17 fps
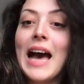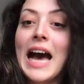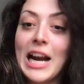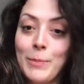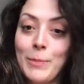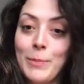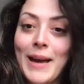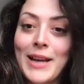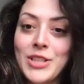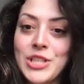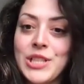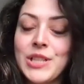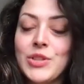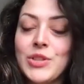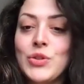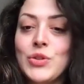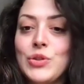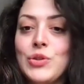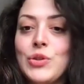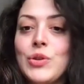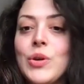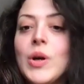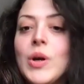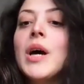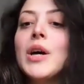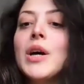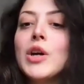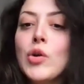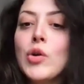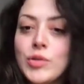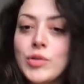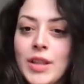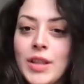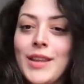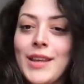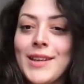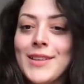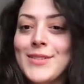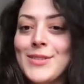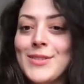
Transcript: our passion to do good things